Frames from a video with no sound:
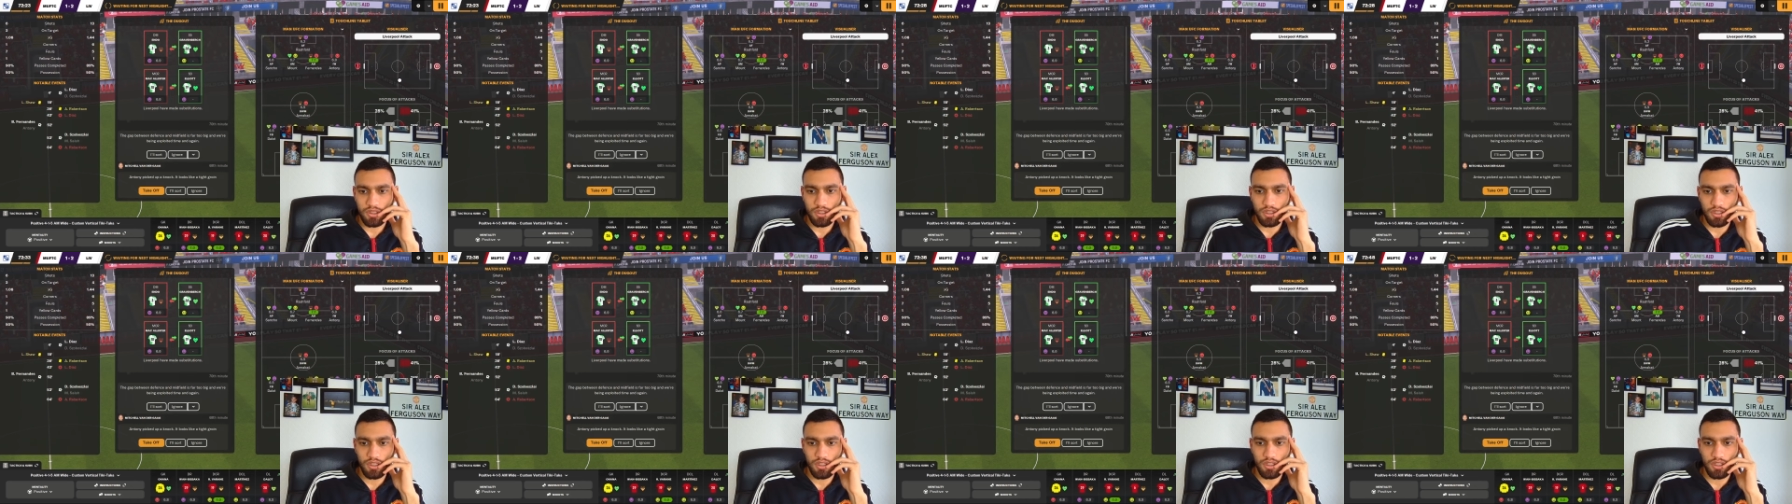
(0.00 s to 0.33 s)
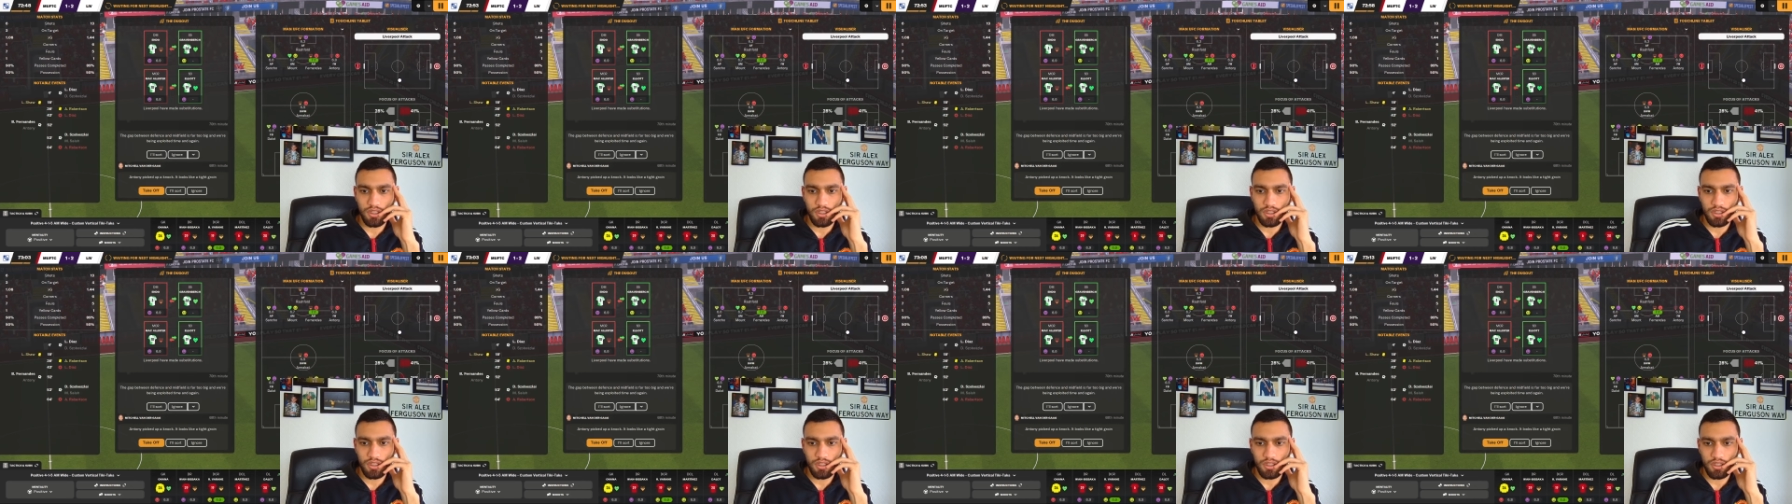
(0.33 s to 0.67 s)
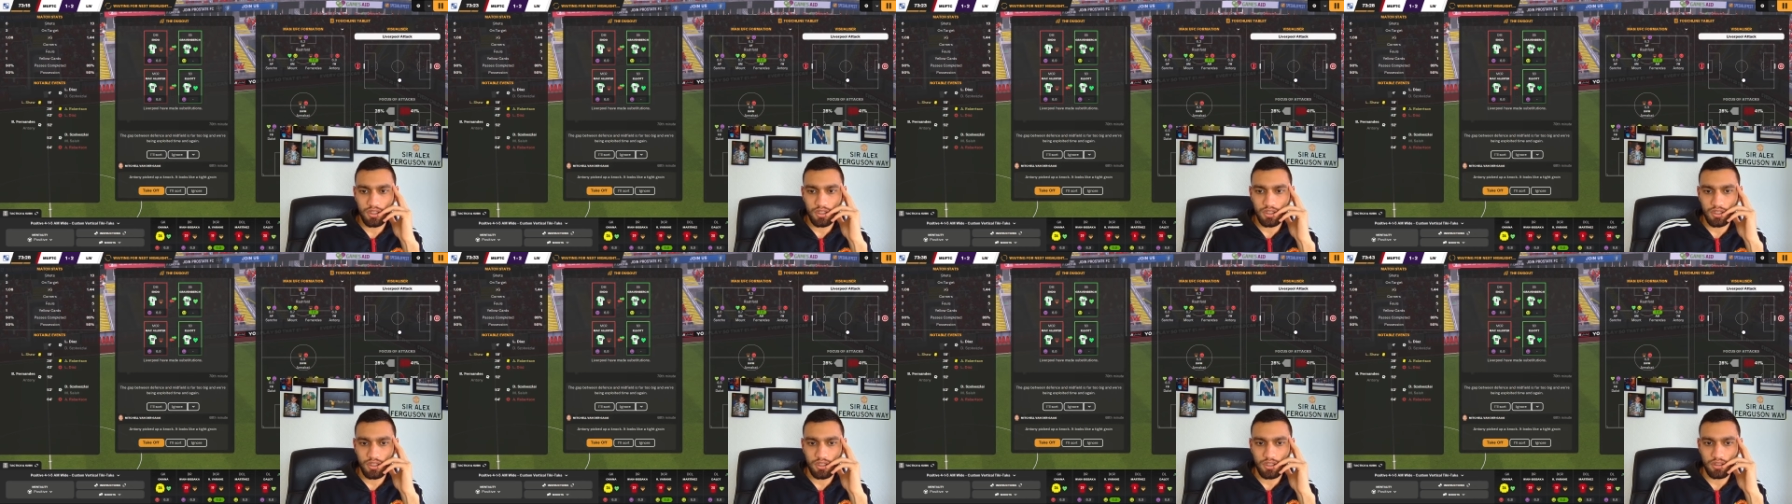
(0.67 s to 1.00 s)

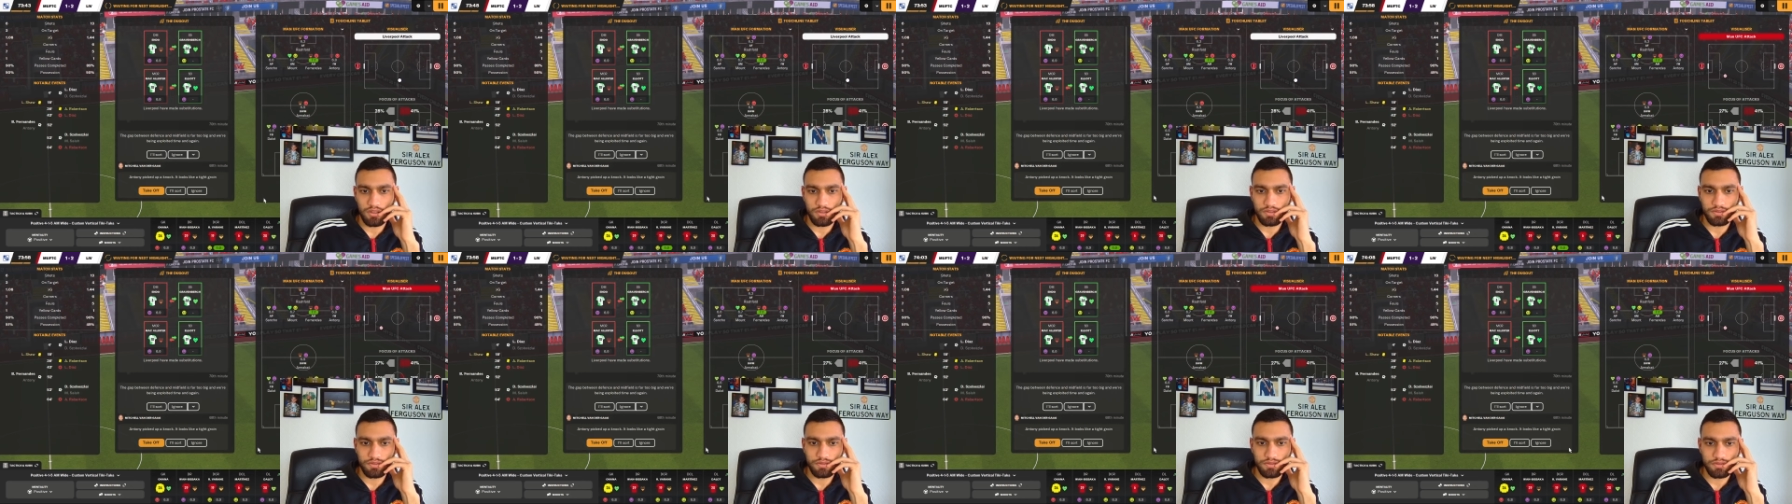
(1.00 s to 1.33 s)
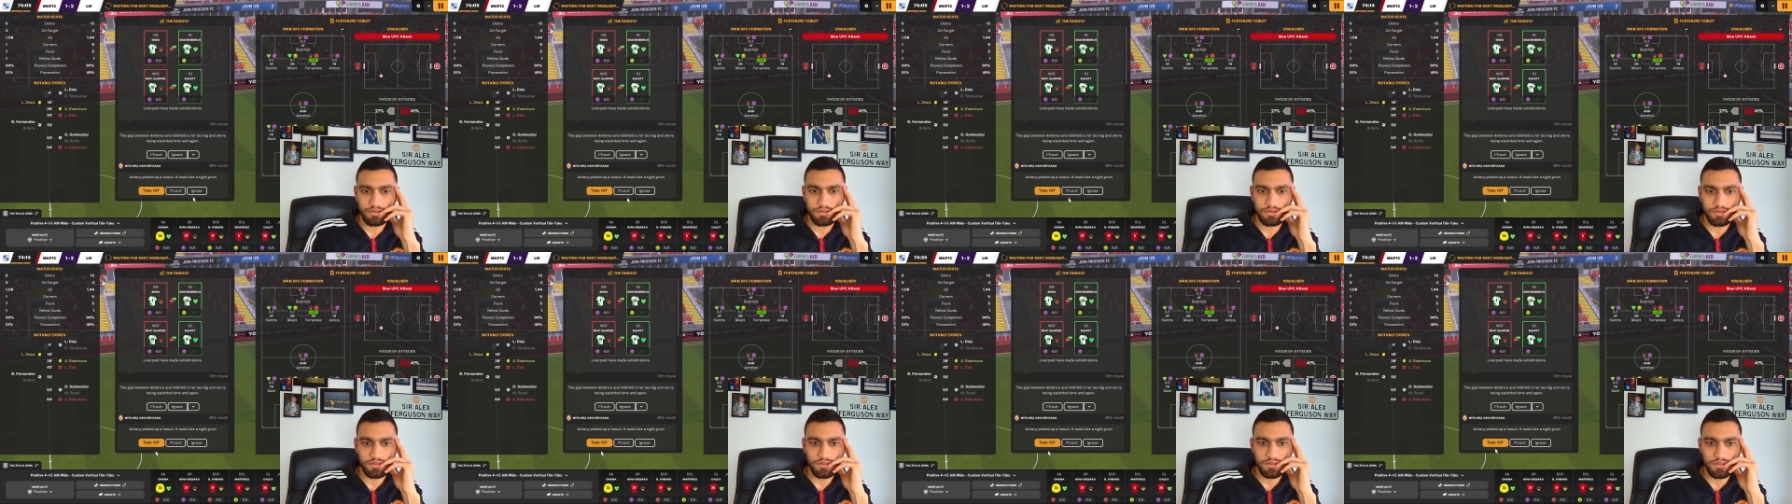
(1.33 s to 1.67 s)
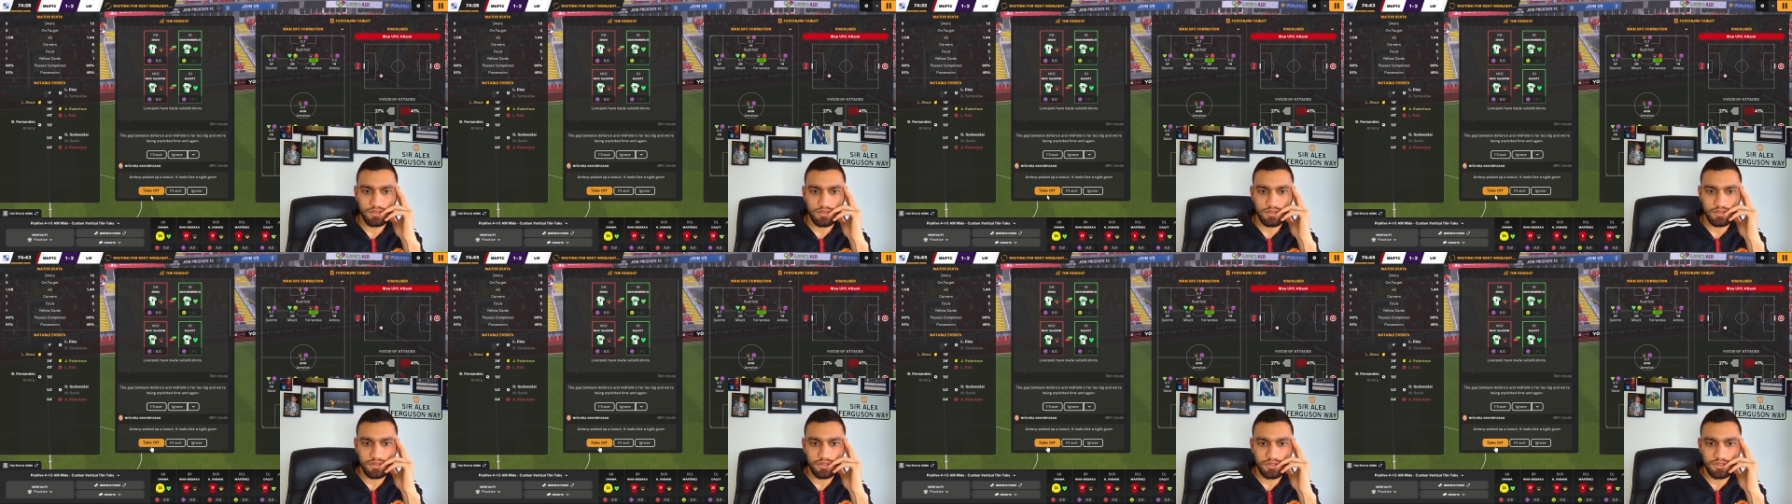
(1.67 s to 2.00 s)
Oh,
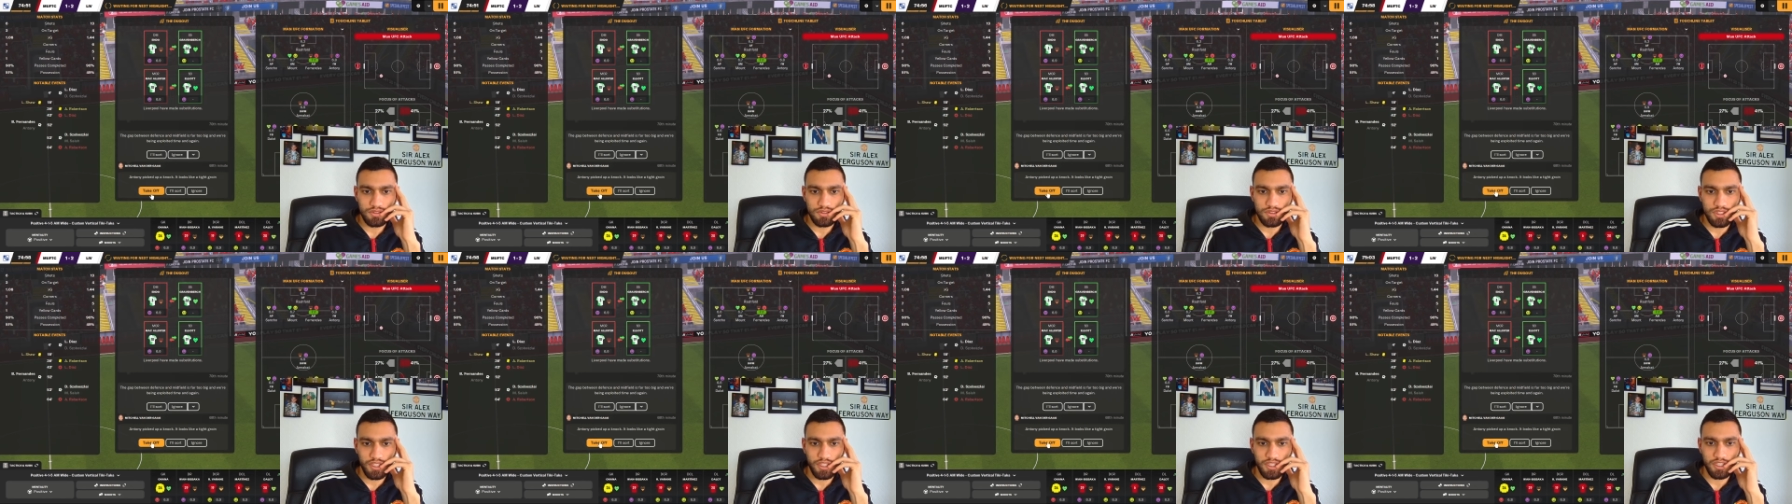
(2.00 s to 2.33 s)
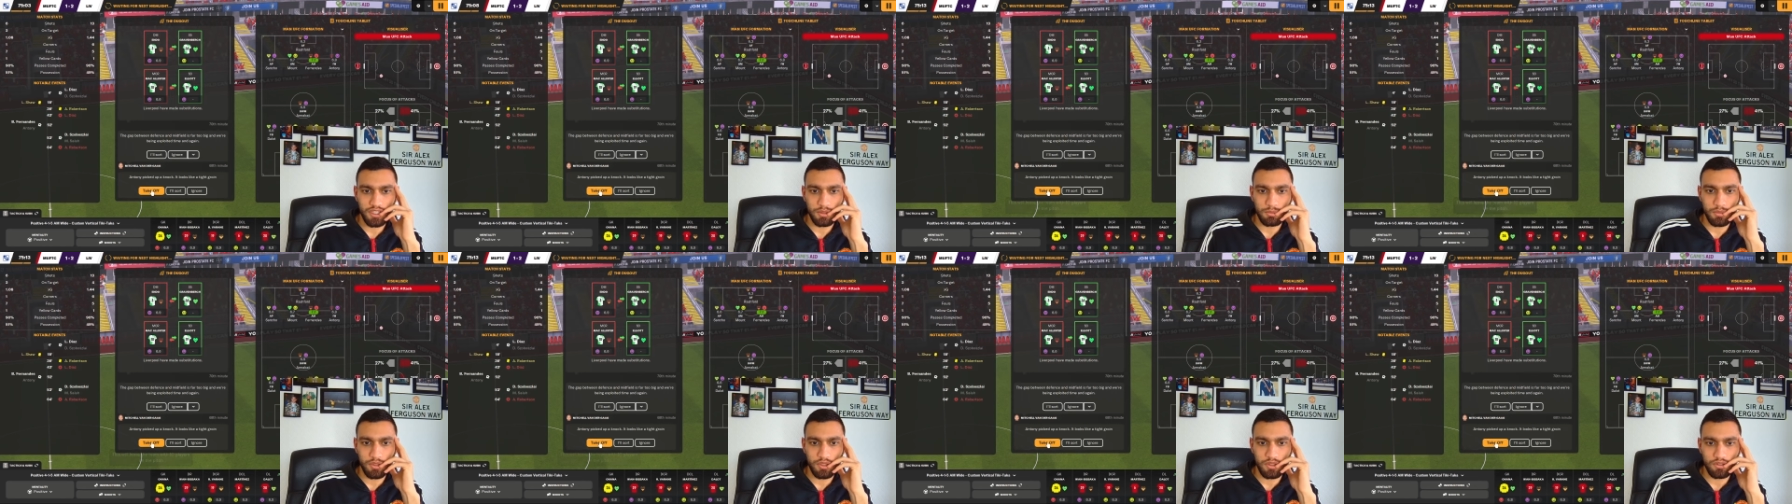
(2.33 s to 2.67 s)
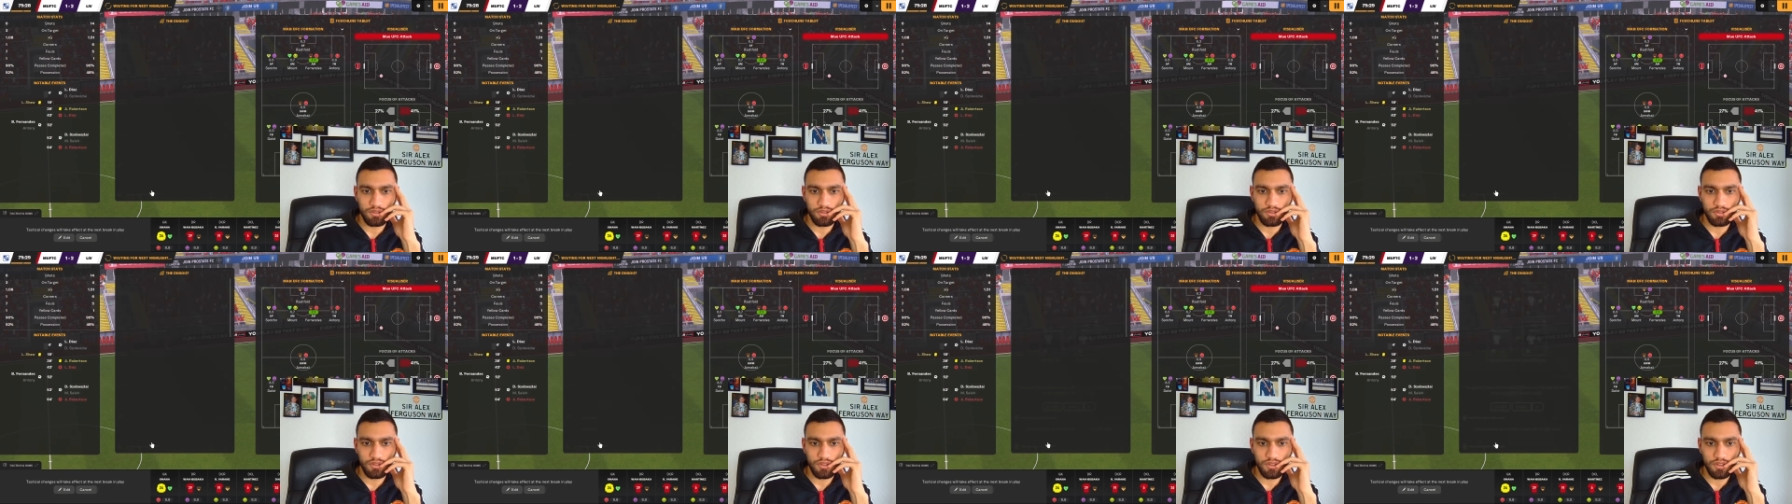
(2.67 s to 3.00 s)
take him
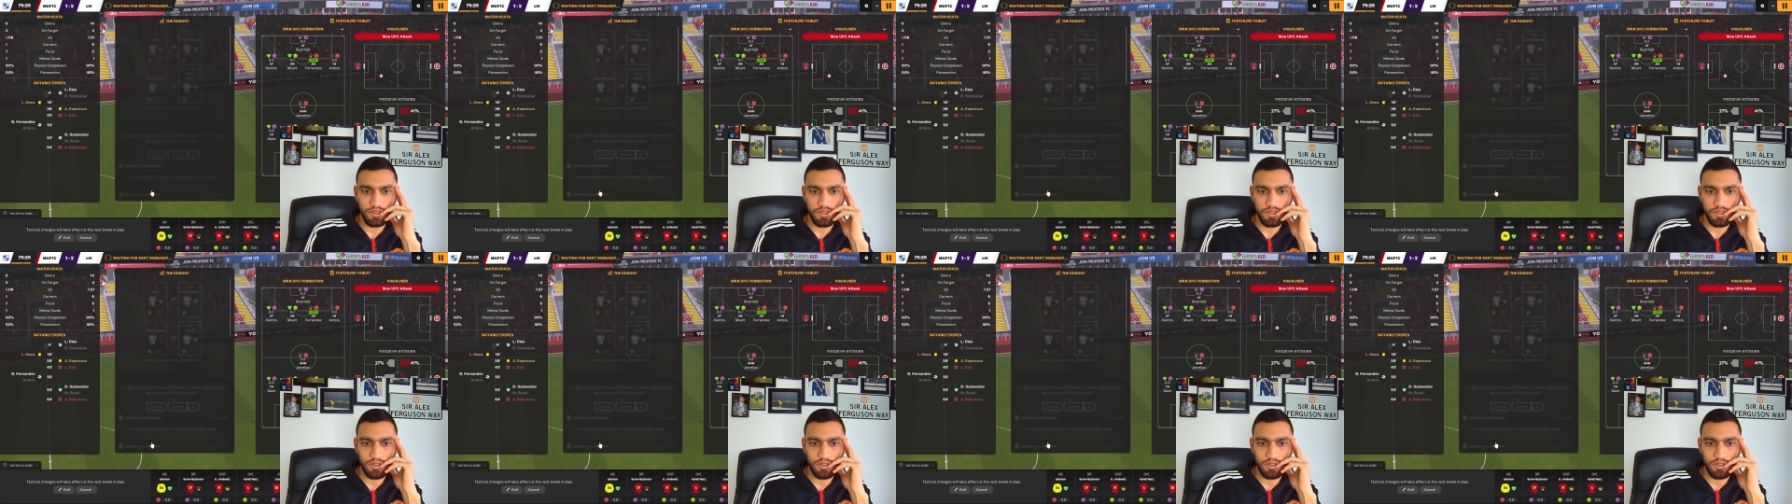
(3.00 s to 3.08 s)
off.